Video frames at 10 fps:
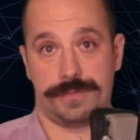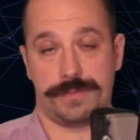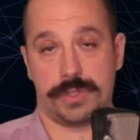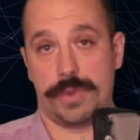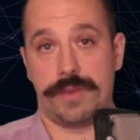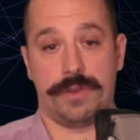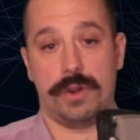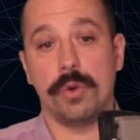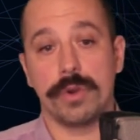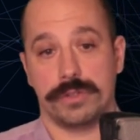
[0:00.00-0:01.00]
So we have a
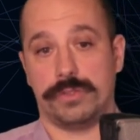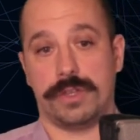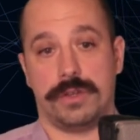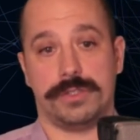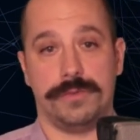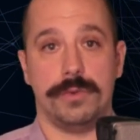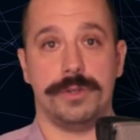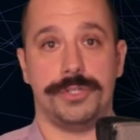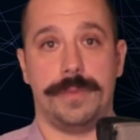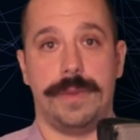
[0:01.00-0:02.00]
lower total cost of
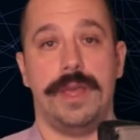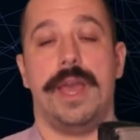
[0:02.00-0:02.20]
ownership,